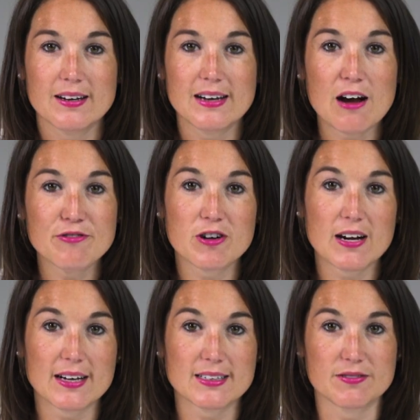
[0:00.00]
Now for an
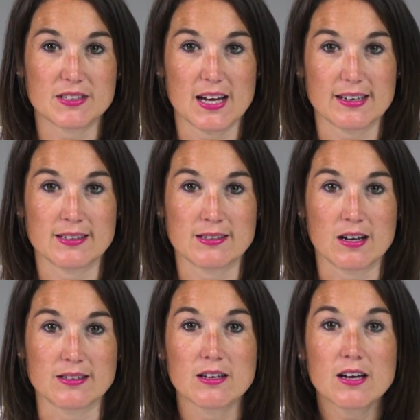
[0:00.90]
activity
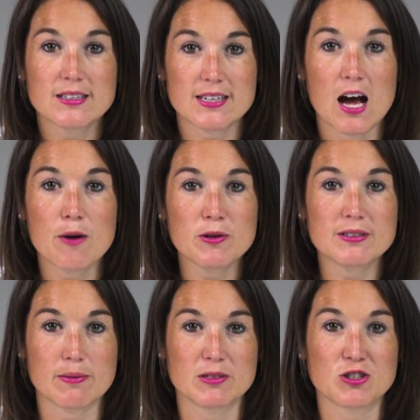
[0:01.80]
exercise to help you
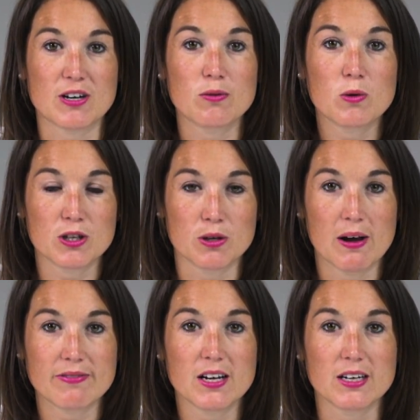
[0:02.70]
demonstrate what you
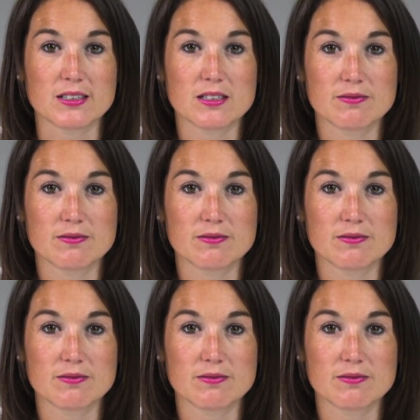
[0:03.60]
have learned.